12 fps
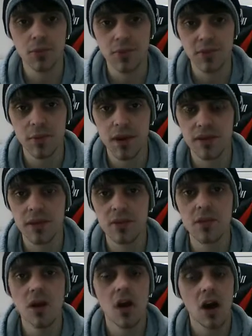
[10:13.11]

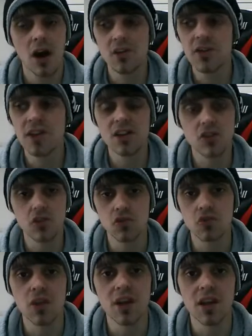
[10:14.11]
perspective, I think that's just
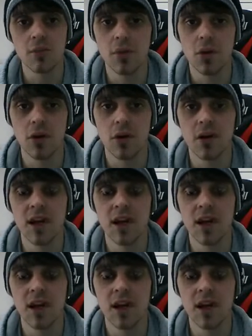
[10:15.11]
really important.